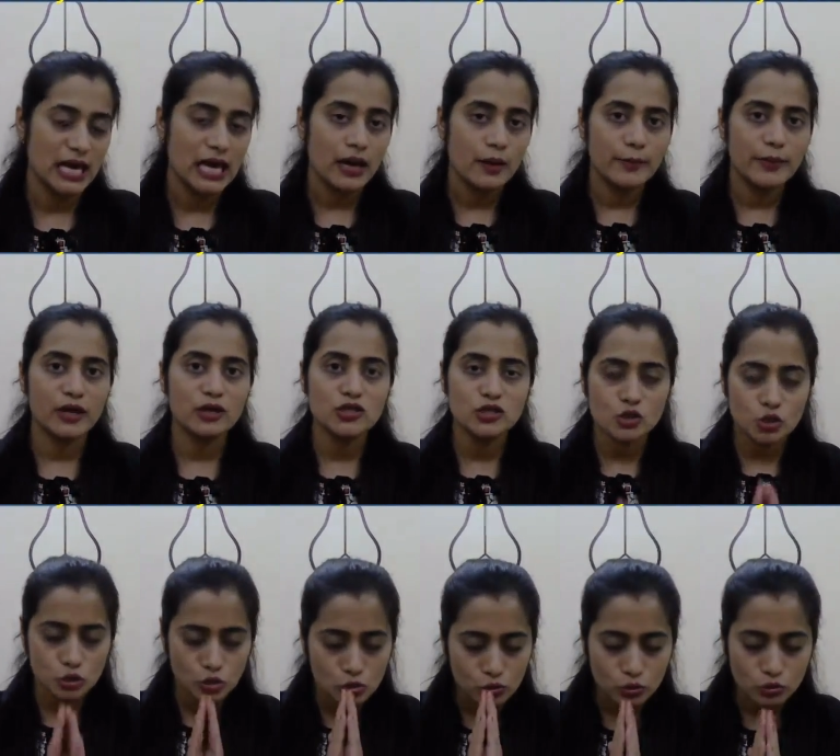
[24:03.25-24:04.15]
because
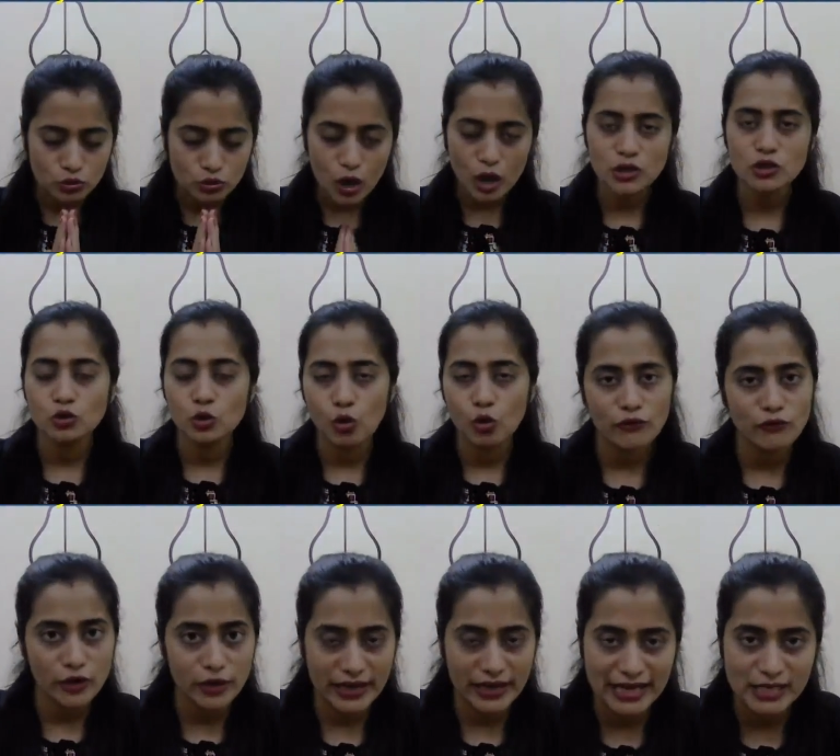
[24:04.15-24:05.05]
do not go
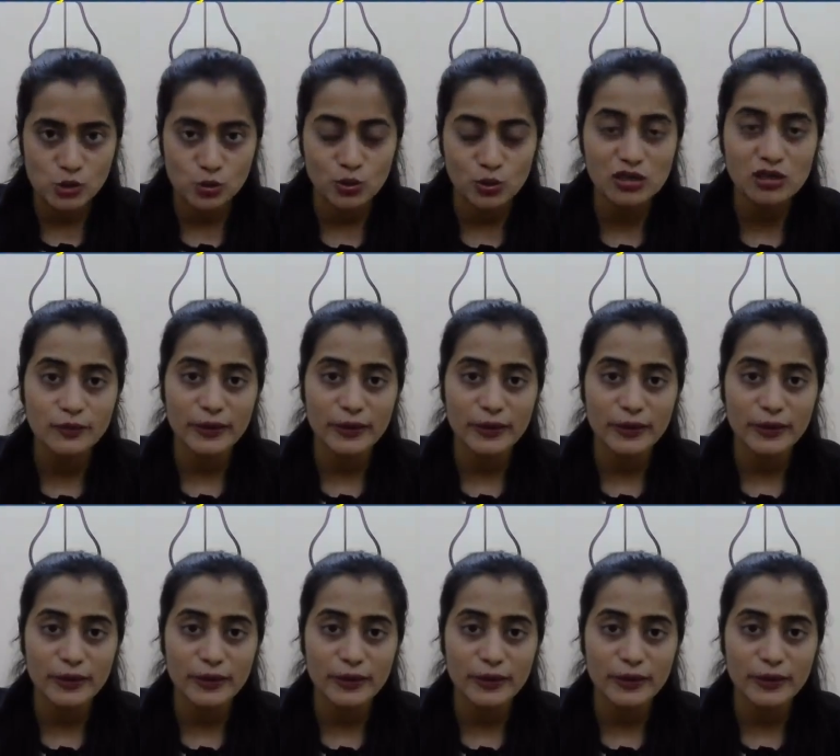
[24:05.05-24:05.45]
for guesswork,